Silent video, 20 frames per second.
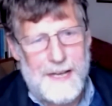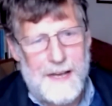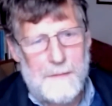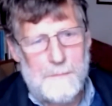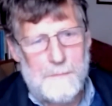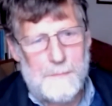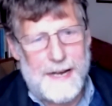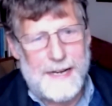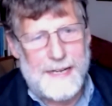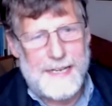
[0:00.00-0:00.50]

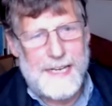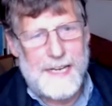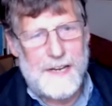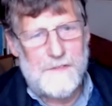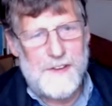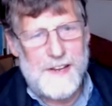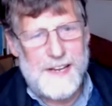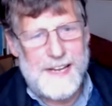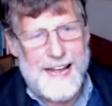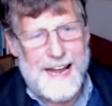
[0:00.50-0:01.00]
by
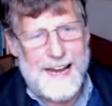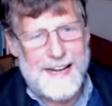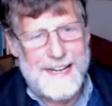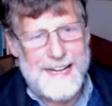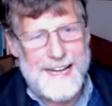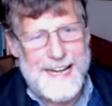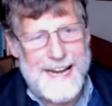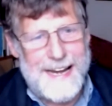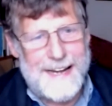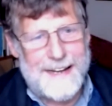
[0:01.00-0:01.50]
leaving a
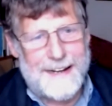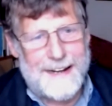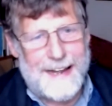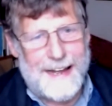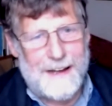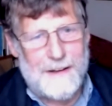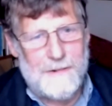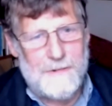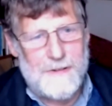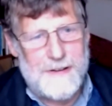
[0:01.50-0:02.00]
nail
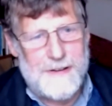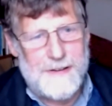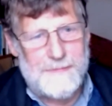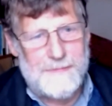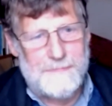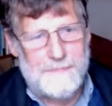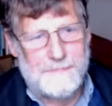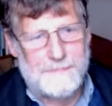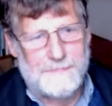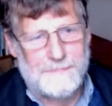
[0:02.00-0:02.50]
out
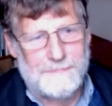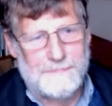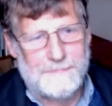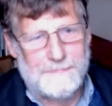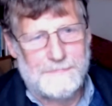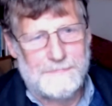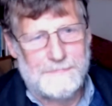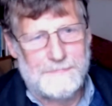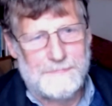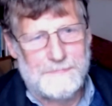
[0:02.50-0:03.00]

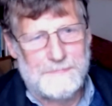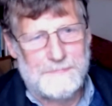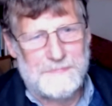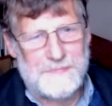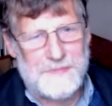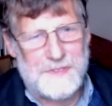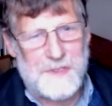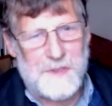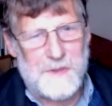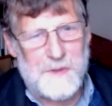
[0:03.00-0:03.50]

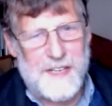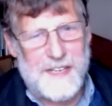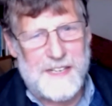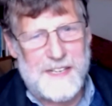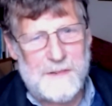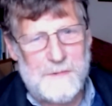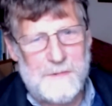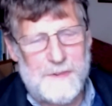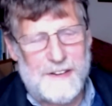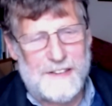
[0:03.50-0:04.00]
so that
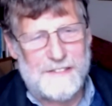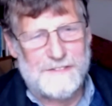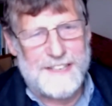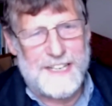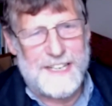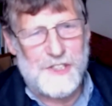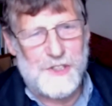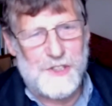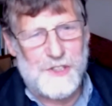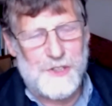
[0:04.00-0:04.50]
it would
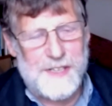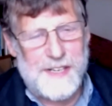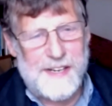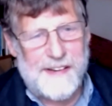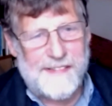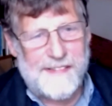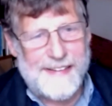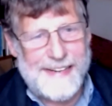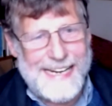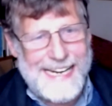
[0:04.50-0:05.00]
gradually
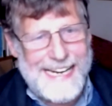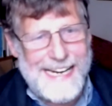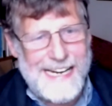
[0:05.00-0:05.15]
sink.